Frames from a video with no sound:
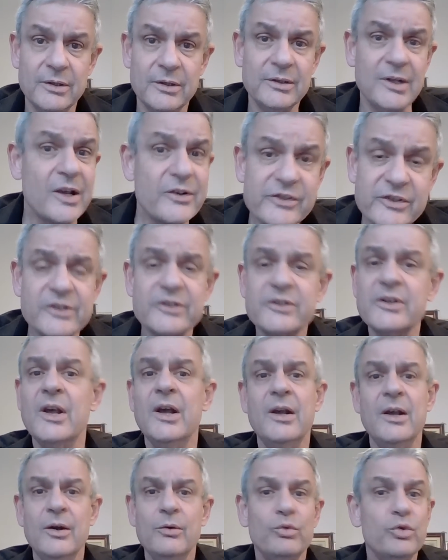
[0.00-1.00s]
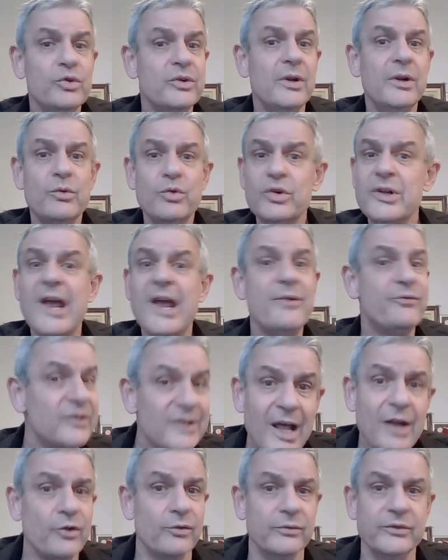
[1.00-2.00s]
narcissist would, would have
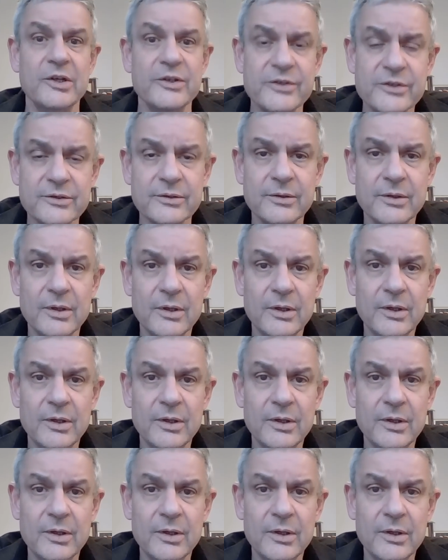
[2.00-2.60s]
none of this.